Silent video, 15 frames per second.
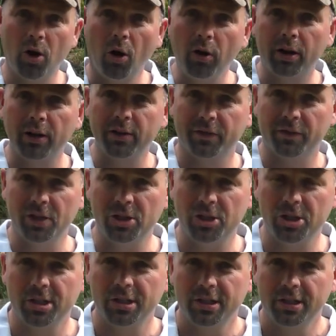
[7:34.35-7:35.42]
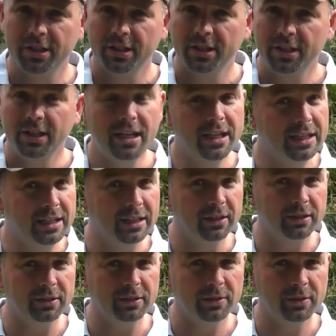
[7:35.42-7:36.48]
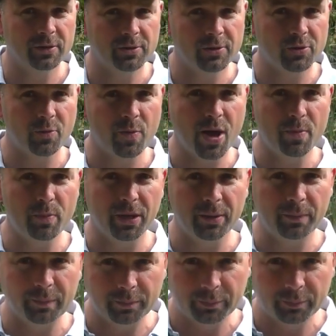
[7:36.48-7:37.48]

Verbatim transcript: conquer the fish in England, just remember,